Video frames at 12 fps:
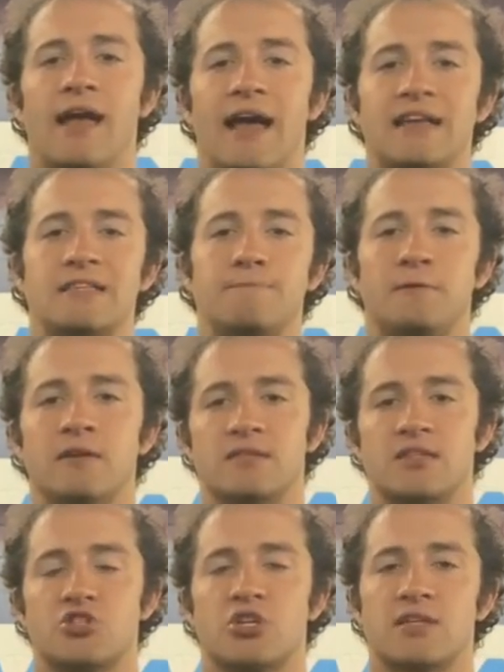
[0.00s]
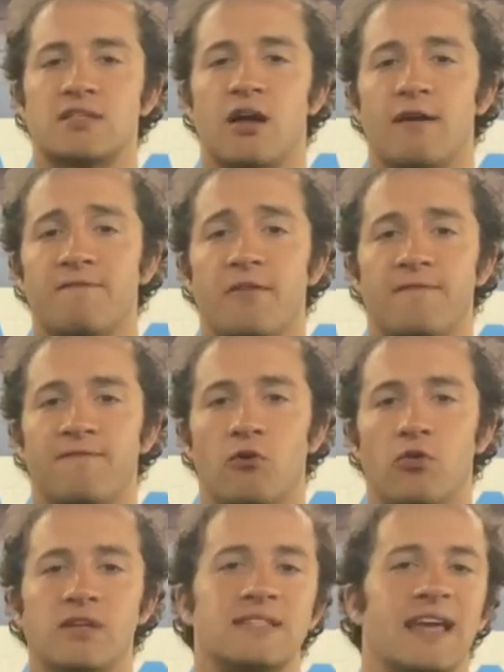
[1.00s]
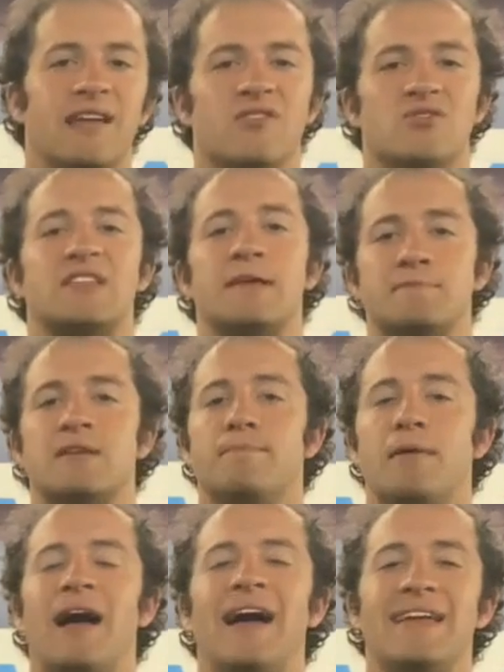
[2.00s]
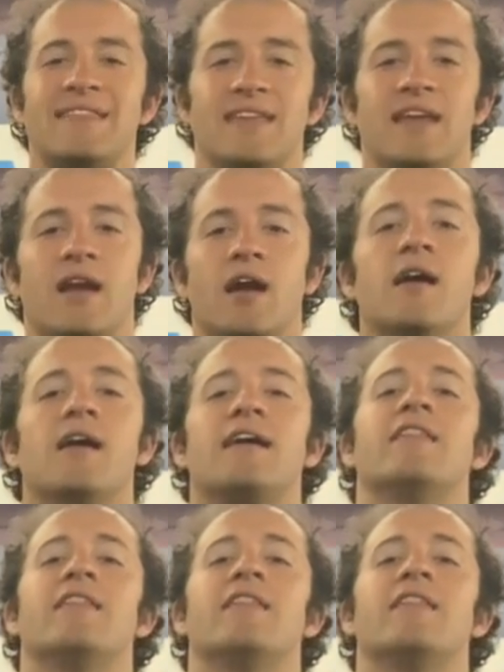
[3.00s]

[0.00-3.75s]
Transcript: As he peels his chest off the floor, he's getting those hips up high in the air,